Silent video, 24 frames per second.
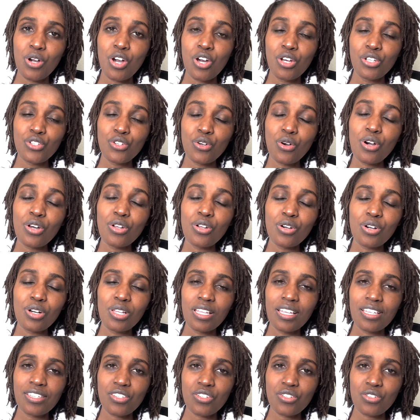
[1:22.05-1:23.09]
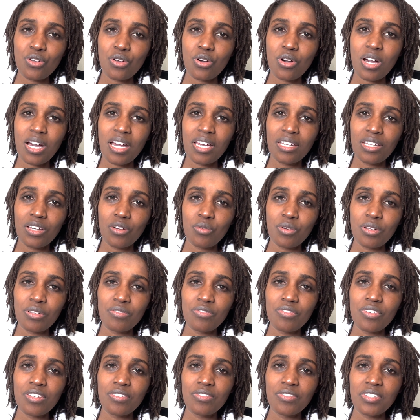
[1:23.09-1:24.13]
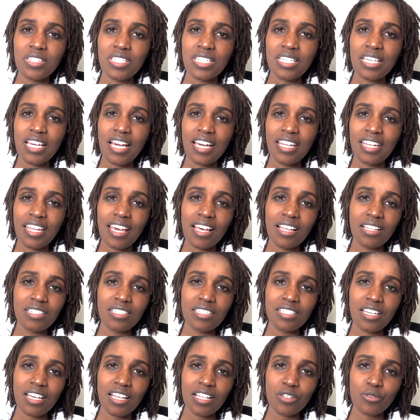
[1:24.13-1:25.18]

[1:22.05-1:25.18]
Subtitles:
total cholesterol under 150 and LDL,